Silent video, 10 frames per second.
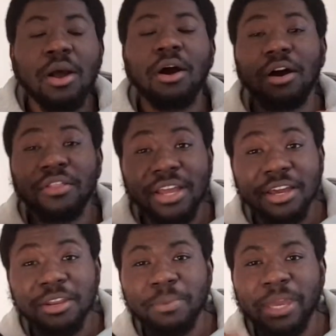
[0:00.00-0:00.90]
Are they
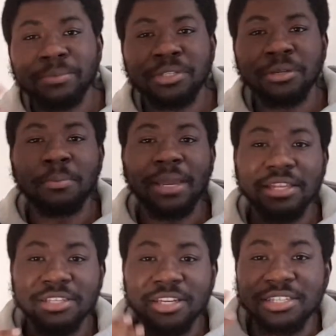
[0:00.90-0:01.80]
going to be able to make
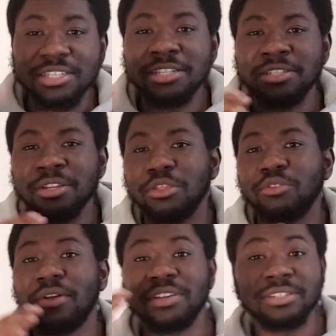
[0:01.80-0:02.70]
this consistent
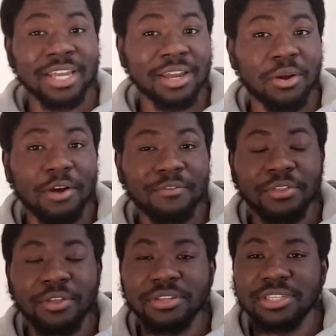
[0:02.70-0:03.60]
throughout the second half of
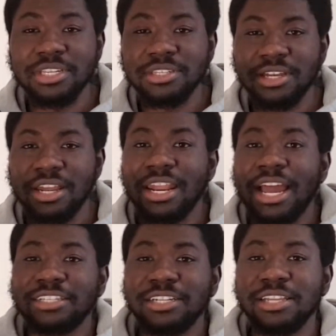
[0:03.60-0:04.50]
the season and
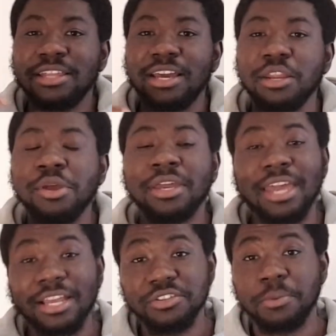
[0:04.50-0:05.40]
actually then
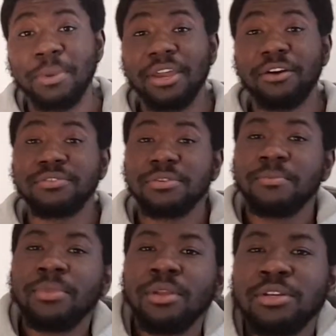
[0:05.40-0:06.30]
get into the playoffs?
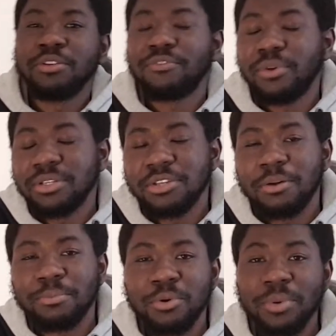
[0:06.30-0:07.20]
So for
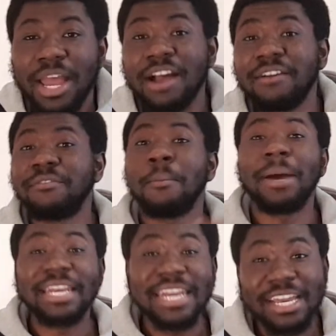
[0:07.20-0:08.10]
example, we have
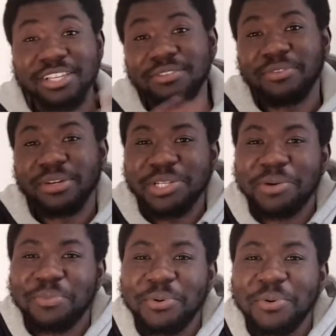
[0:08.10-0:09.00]
my Knicks, for
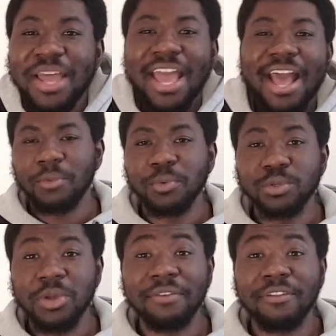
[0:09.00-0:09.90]
example, and we
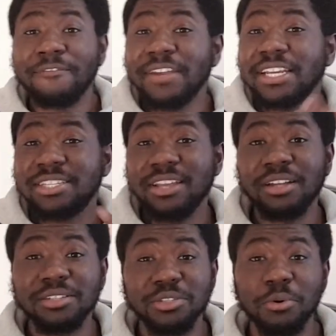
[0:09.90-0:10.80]
also have the Phoenix
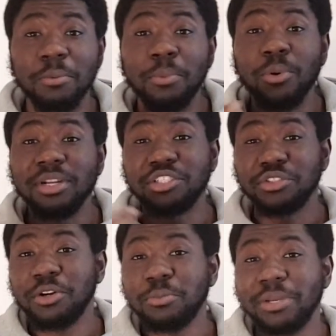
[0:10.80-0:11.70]
Suns or Portland
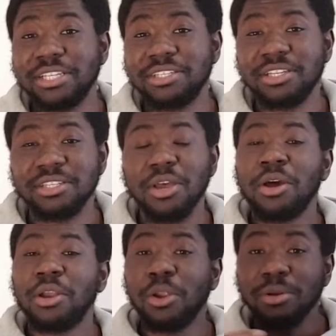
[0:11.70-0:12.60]
Trail Blazers.
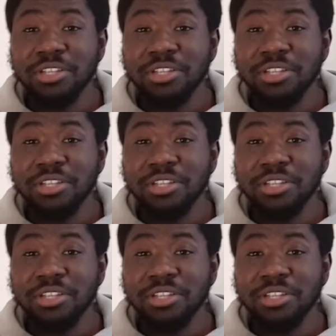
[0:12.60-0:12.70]
Lots